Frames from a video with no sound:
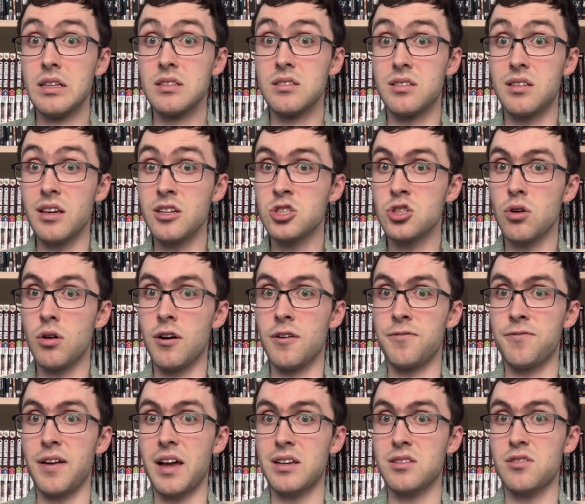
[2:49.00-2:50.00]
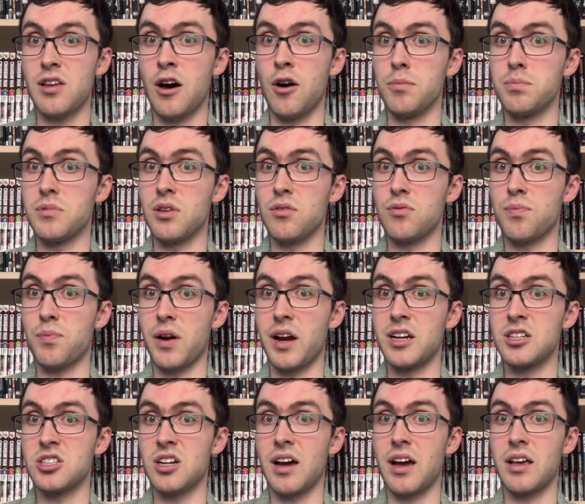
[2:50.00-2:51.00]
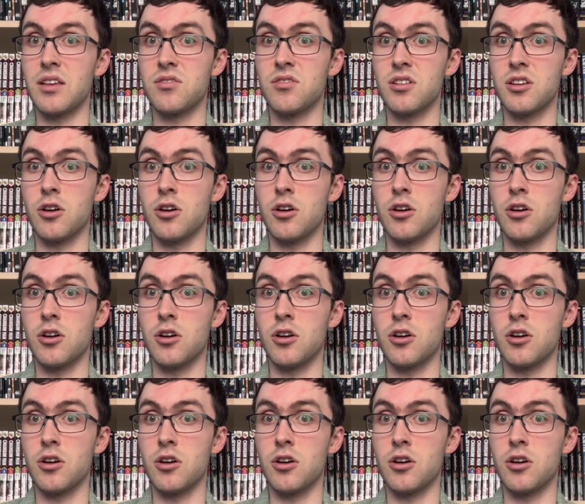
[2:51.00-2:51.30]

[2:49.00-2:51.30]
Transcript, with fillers: digital effects helped this franchise